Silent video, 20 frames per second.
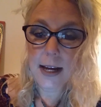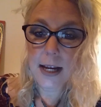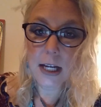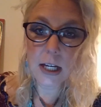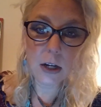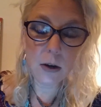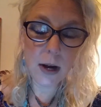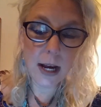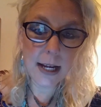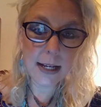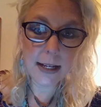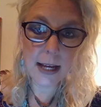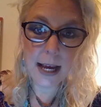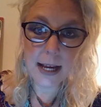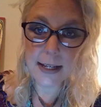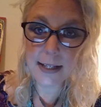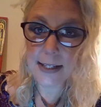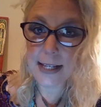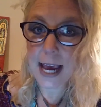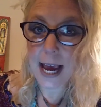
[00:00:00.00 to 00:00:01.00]
you know, a,
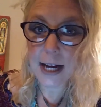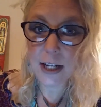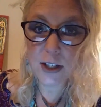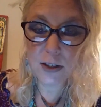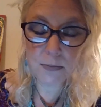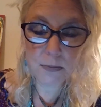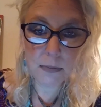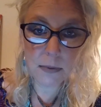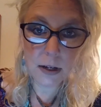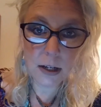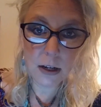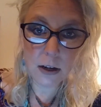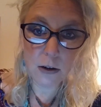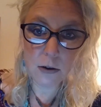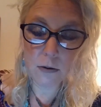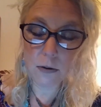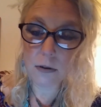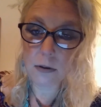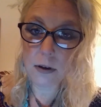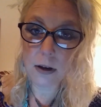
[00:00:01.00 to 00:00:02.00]
a sex, you
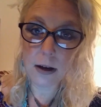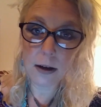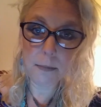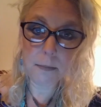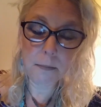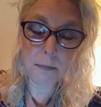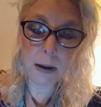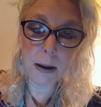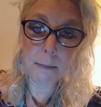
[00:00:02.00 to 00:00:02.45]
know, uh,